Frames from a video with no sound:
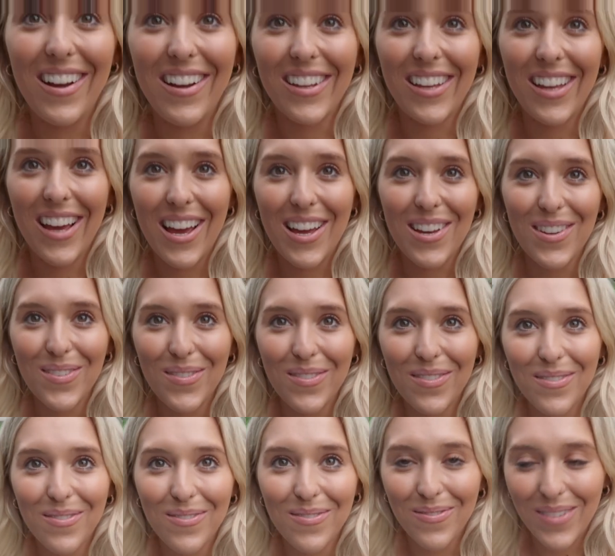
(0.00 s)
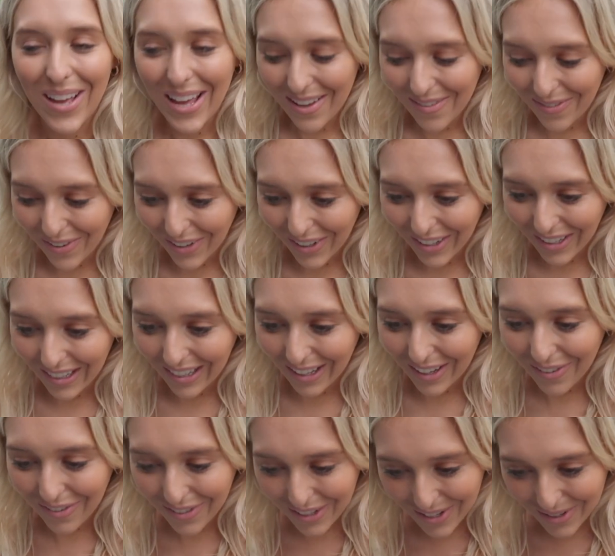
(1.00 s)
Okay, Maple
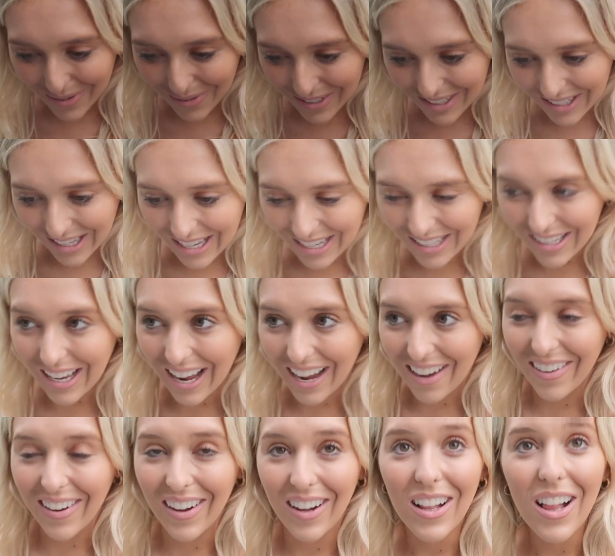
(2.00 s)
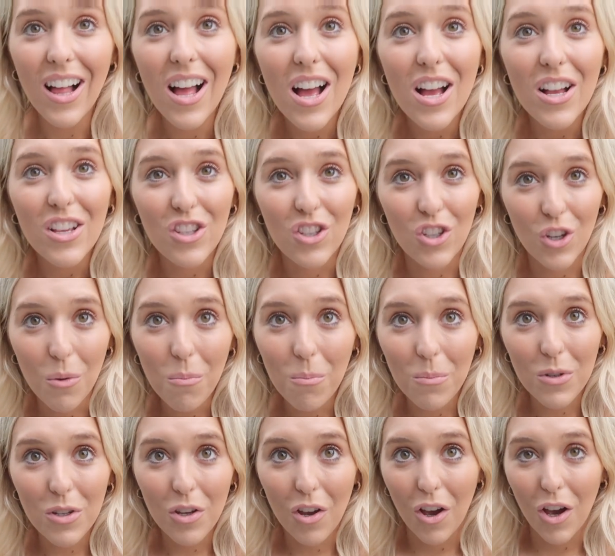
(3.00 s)
lifted up a tea towel,
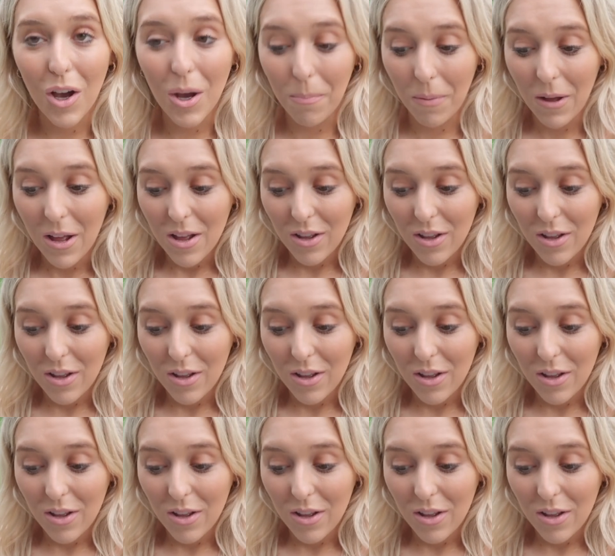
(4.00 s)
jumped up,